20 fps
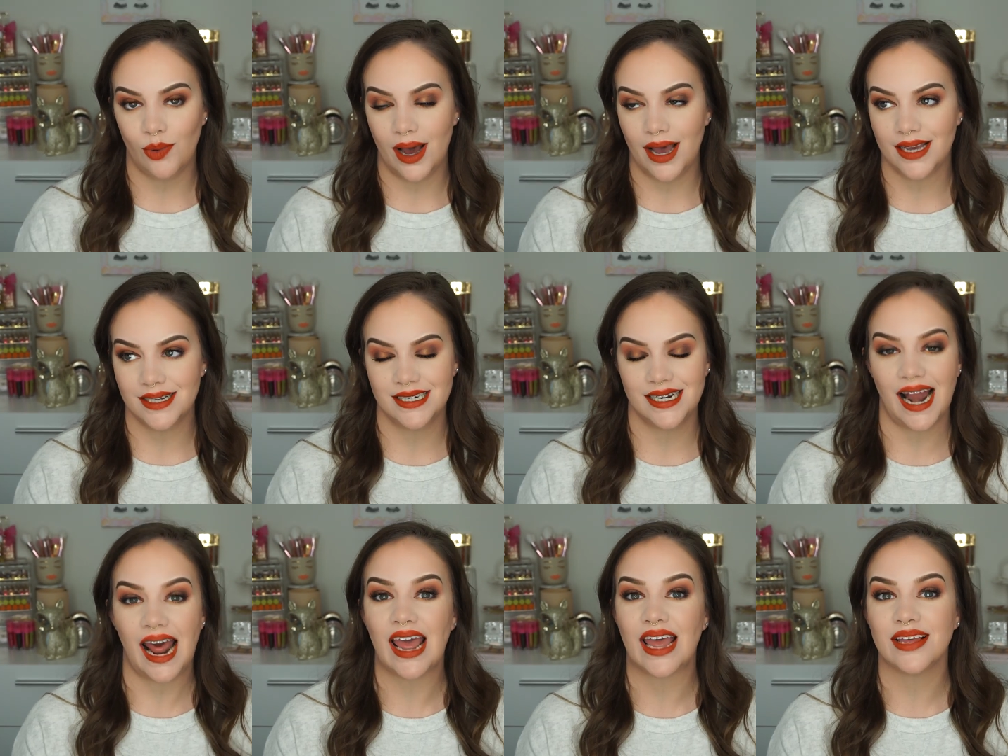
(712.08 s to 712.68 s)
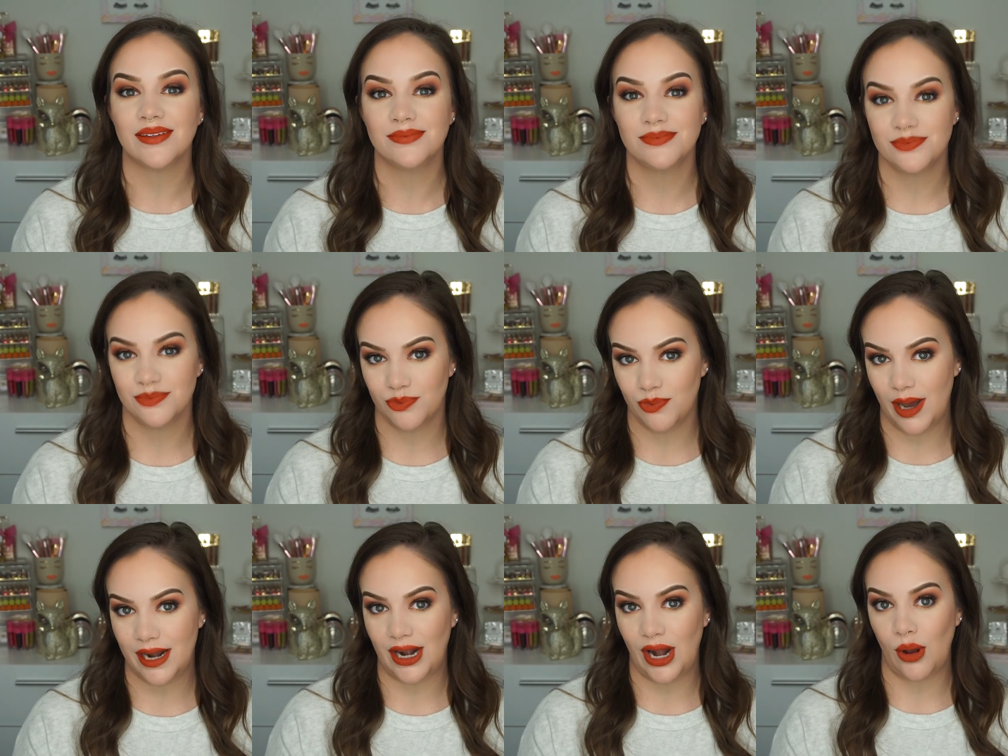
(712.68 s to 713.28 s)
why did I
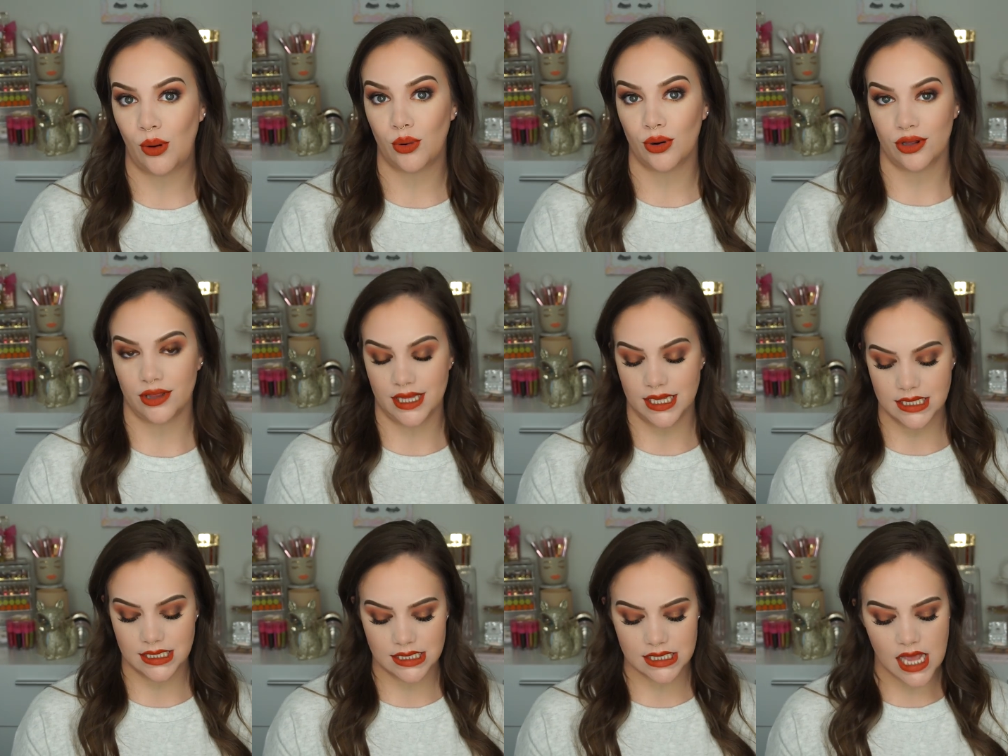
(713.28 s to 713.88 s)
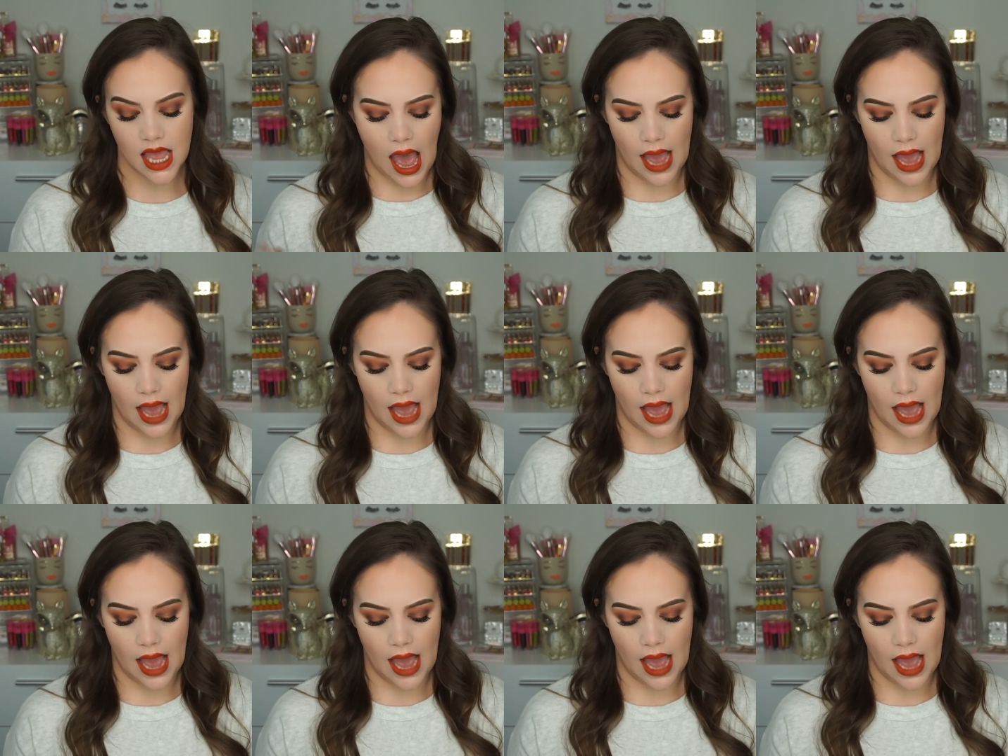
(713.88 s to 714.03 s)
why did I order this?